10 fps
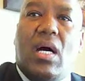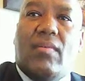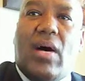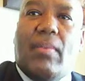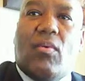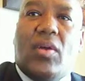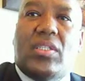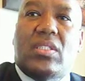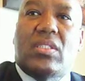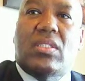of
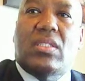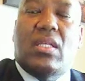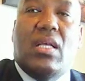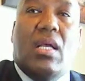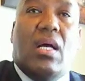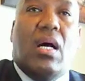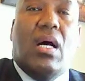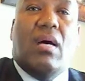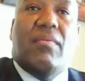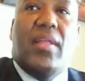operations
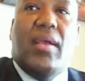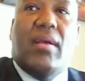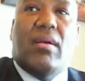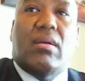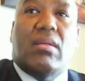of their